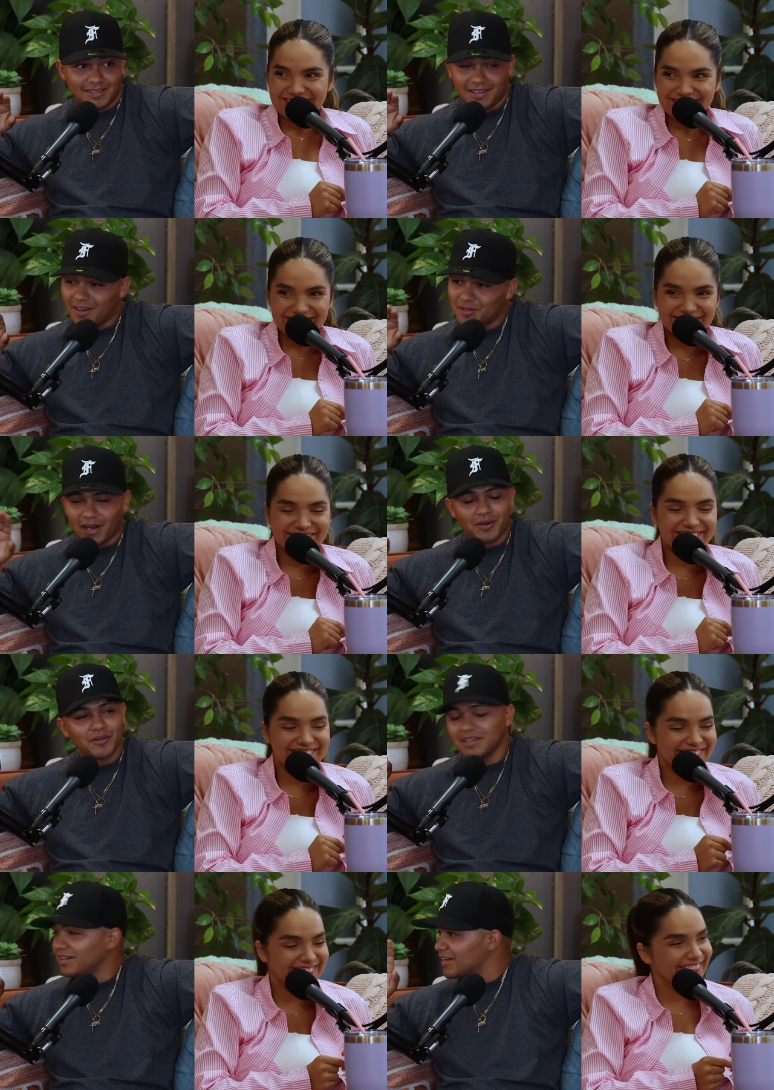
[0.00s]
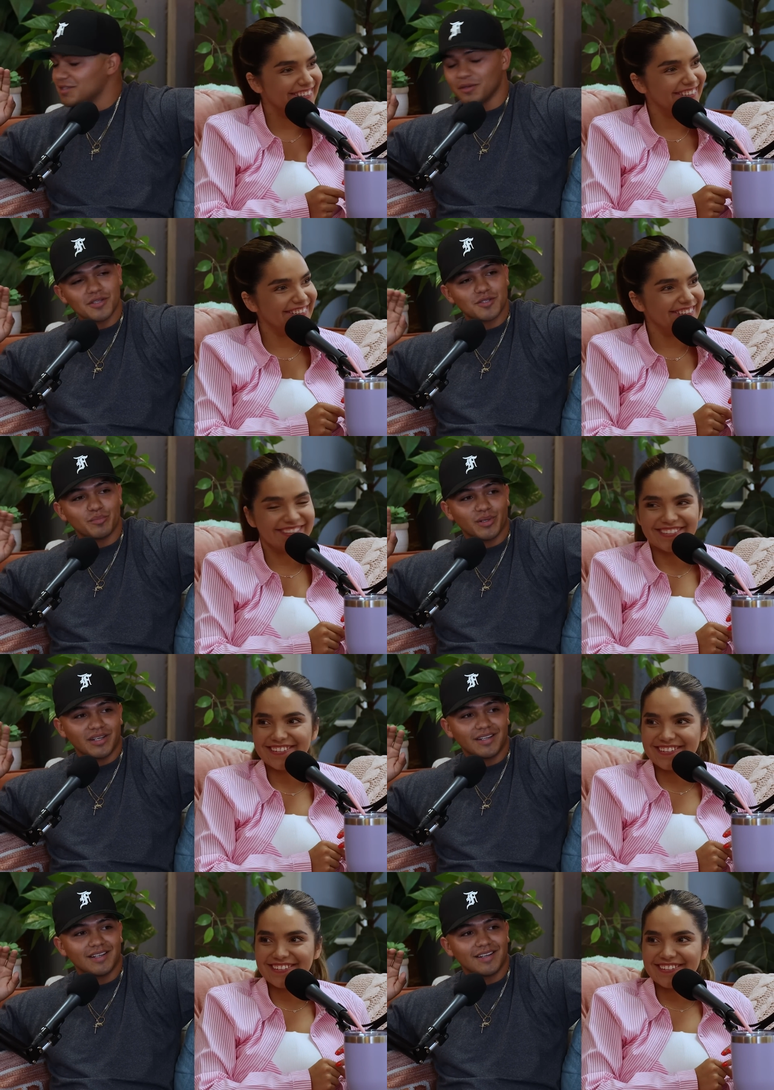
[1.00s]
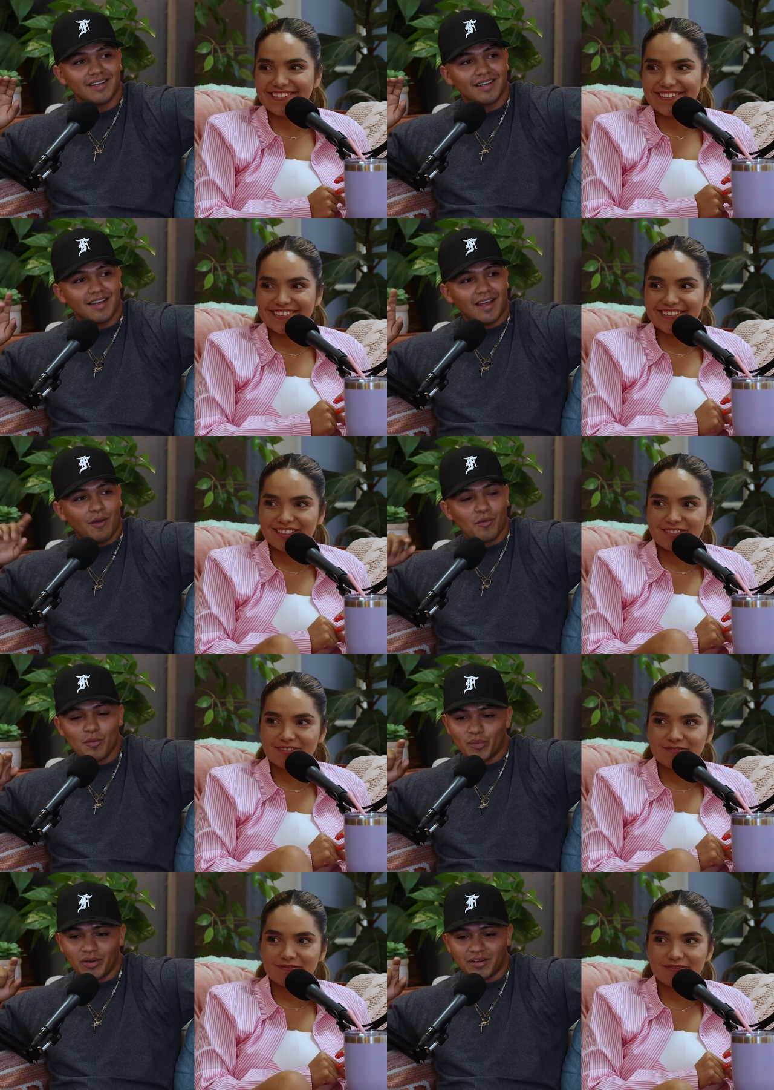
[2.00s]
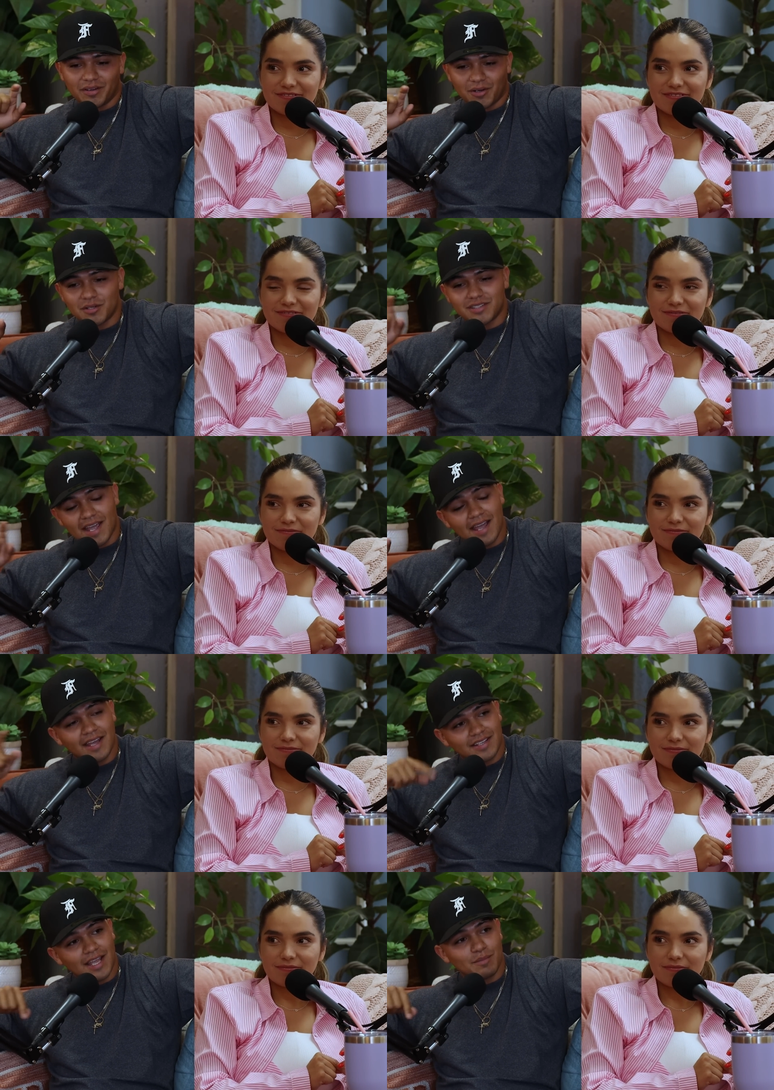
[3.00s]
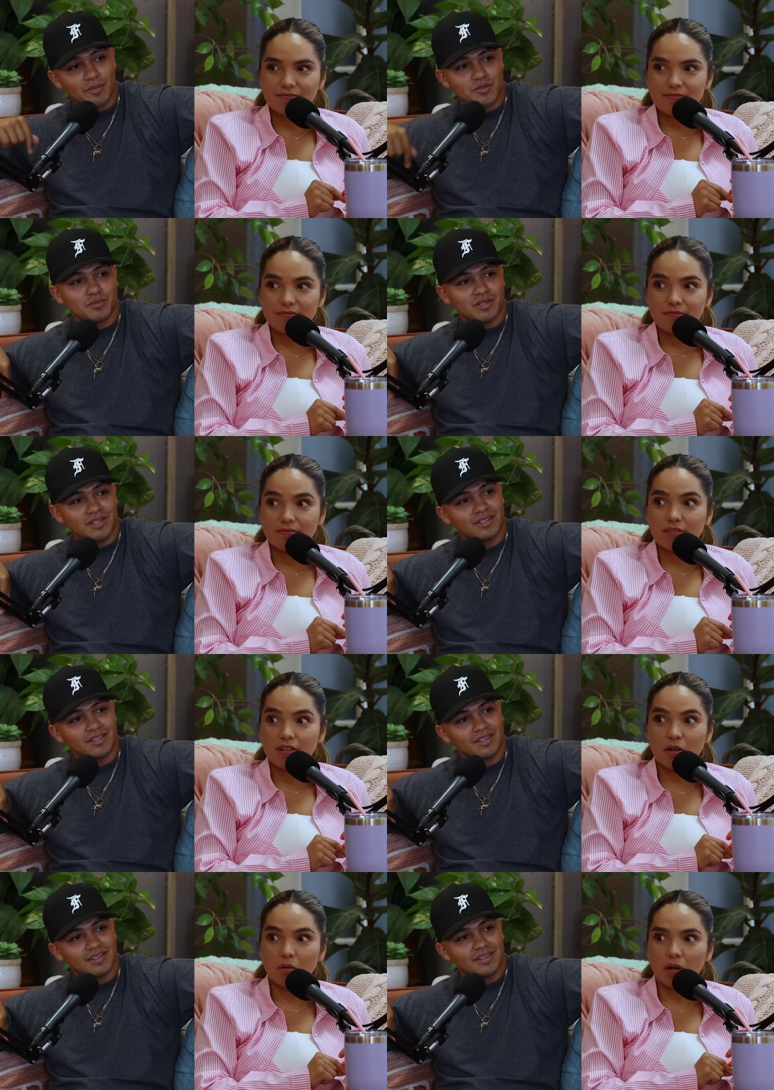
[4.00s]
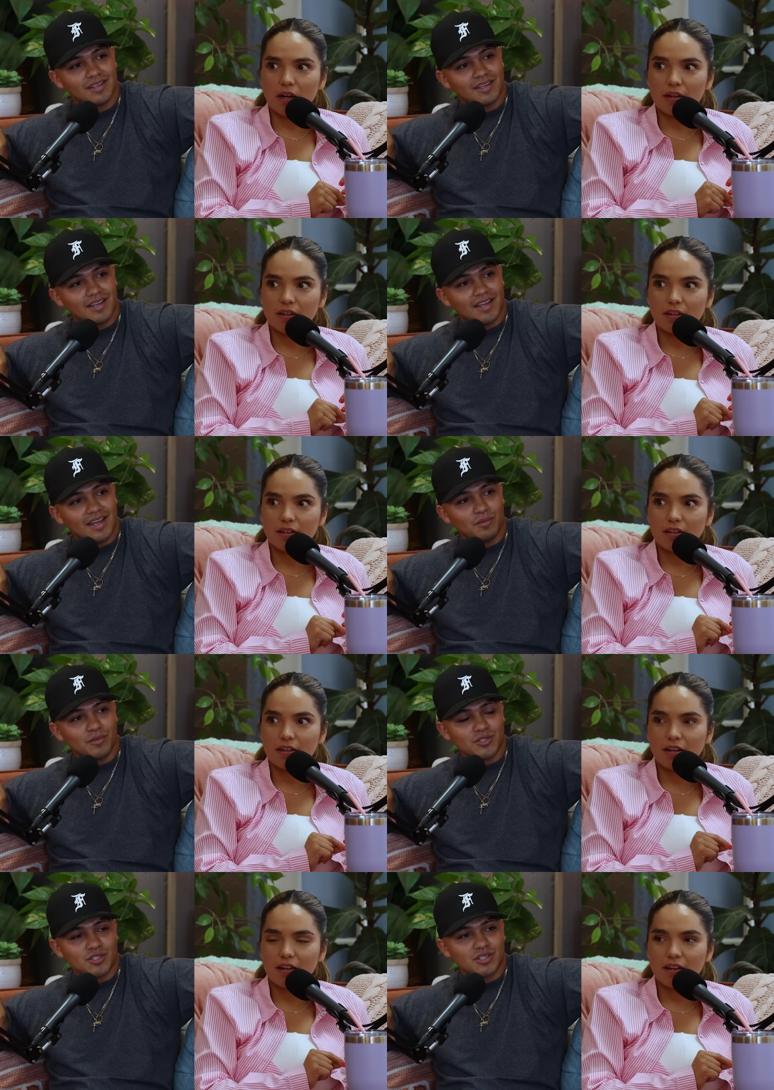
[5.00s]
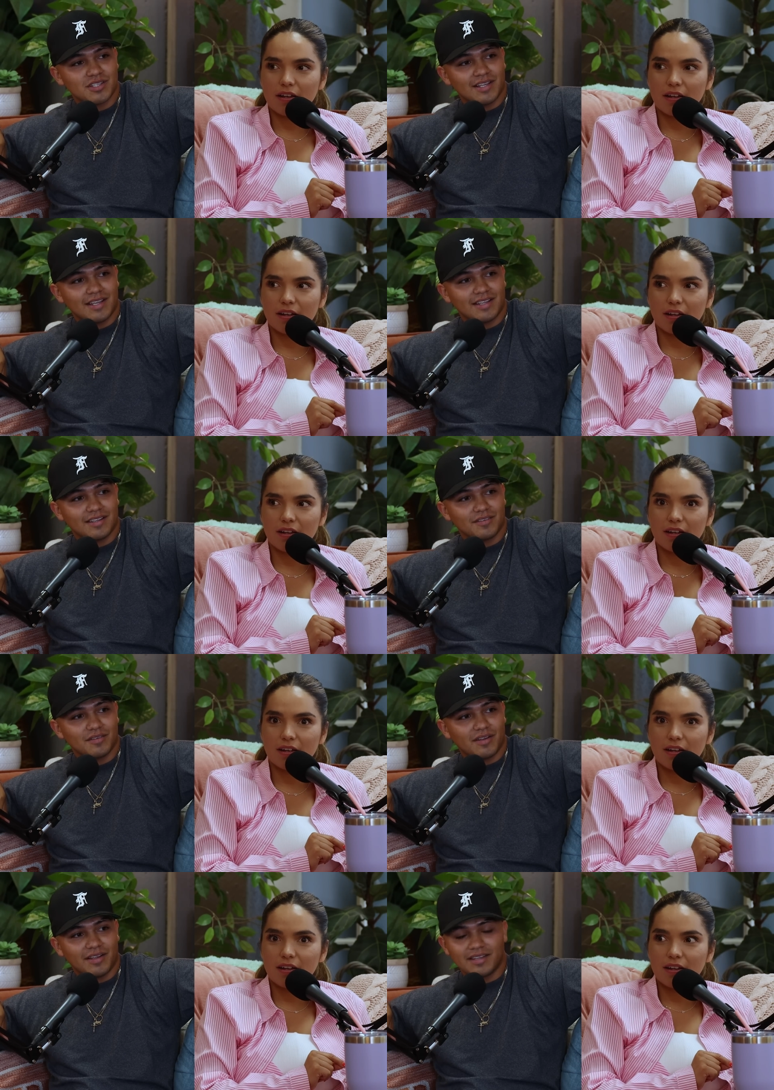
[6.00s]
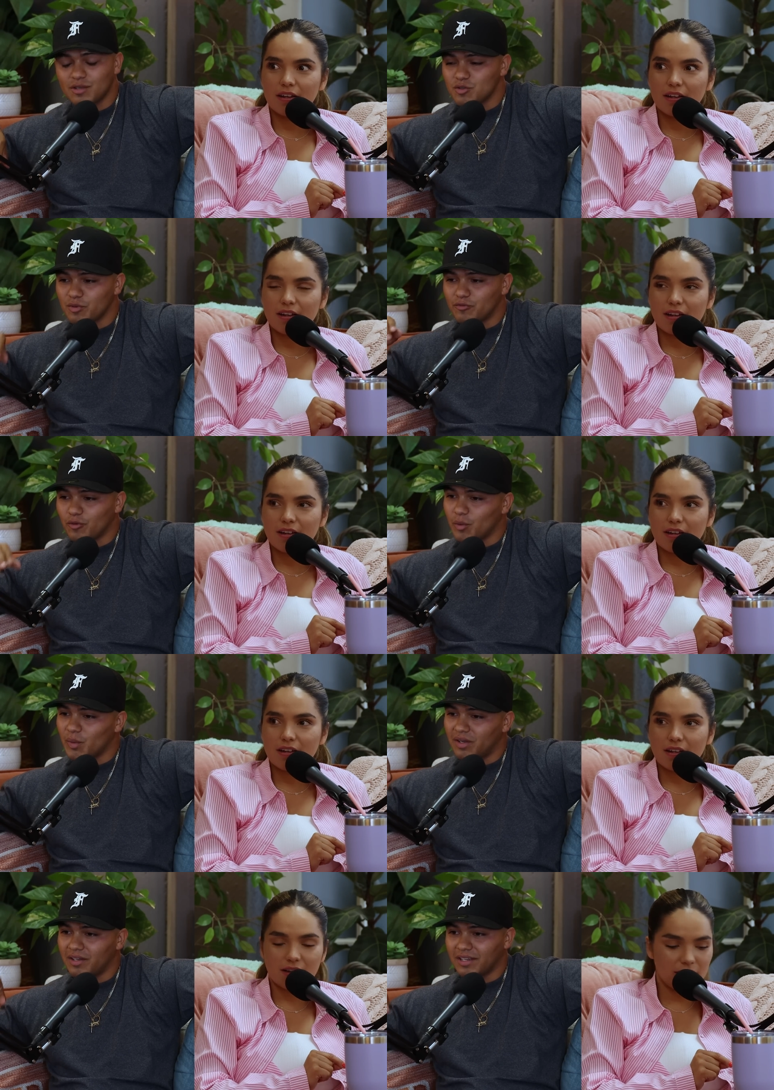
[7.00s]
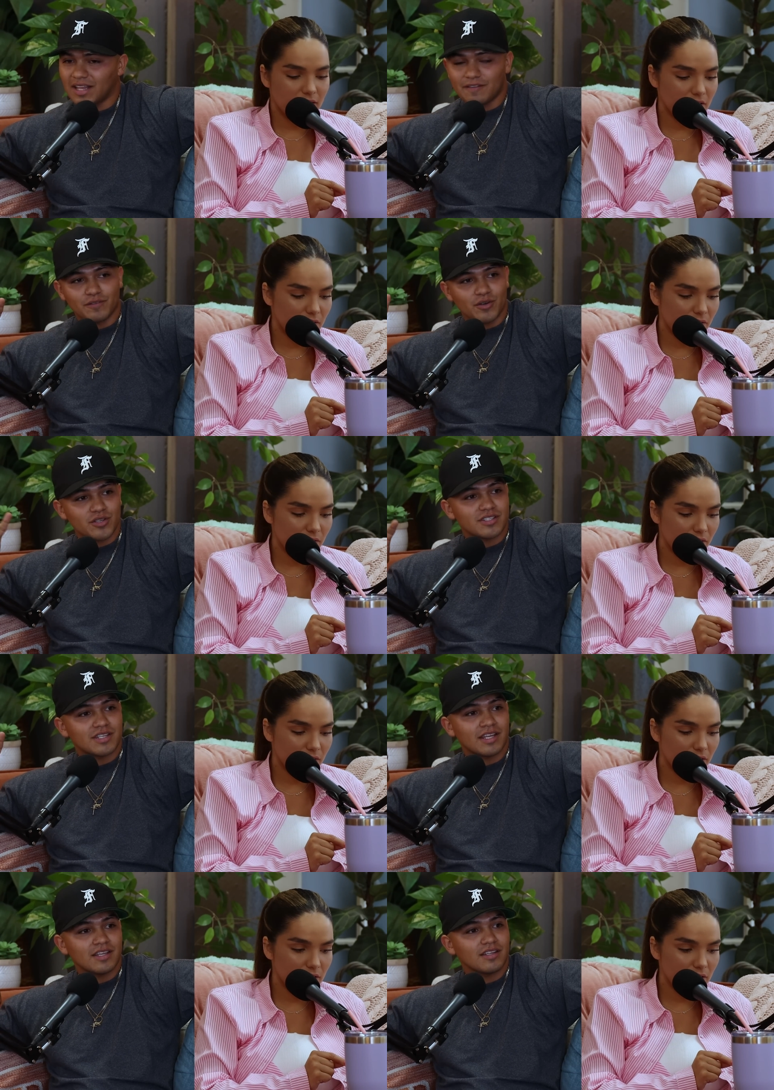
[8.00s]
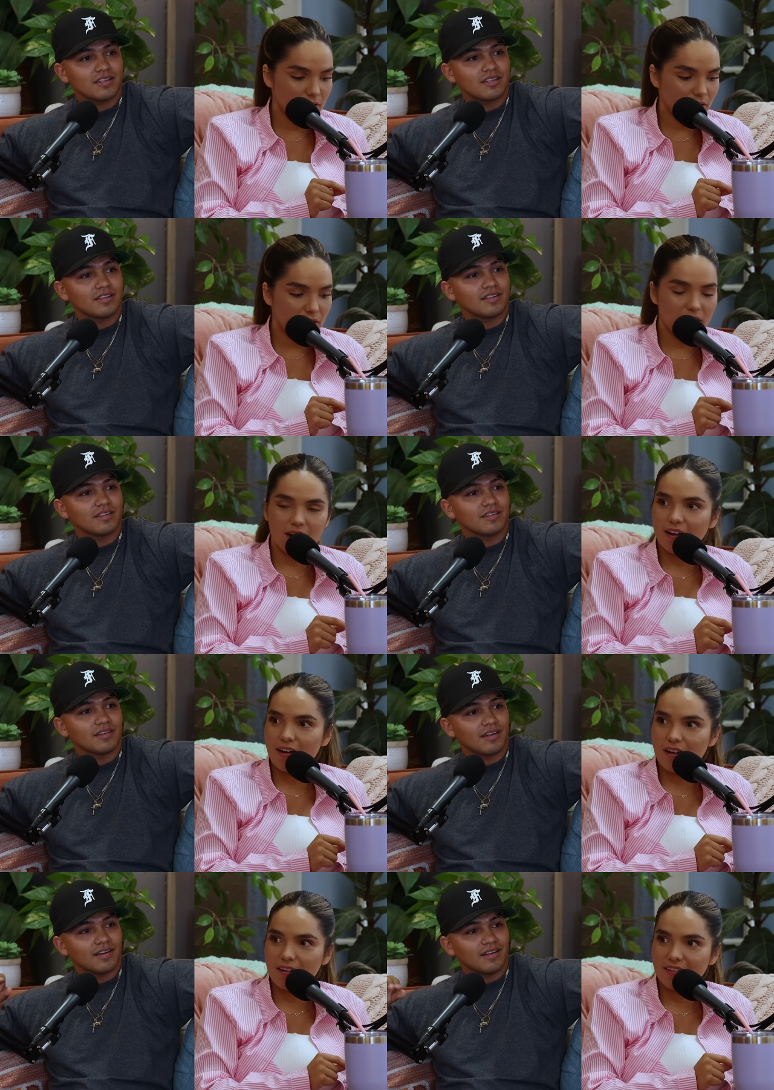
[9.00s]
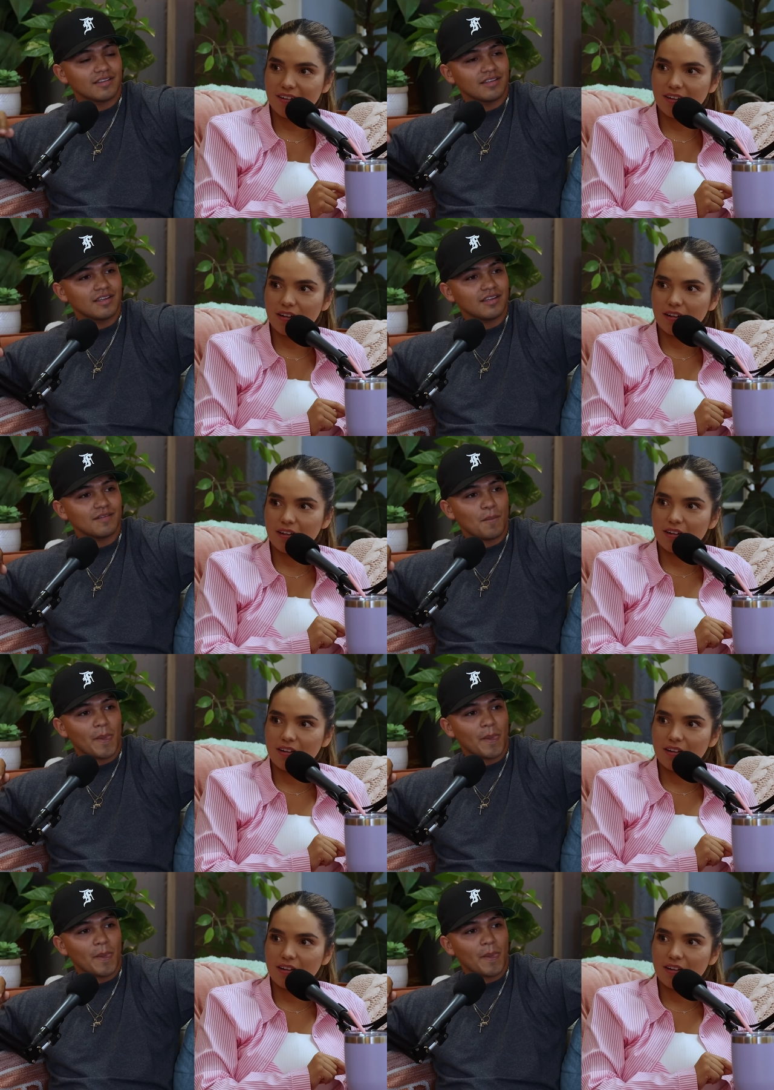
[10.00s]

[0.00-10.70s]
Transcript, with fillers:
Speaker 1: y'all, I don't think you guys know this, but at one point, her dad came up to me.
Speaker 2: Oh, God.
Speaker 1: And was just like, I think it was before we went on, like, that first date thing.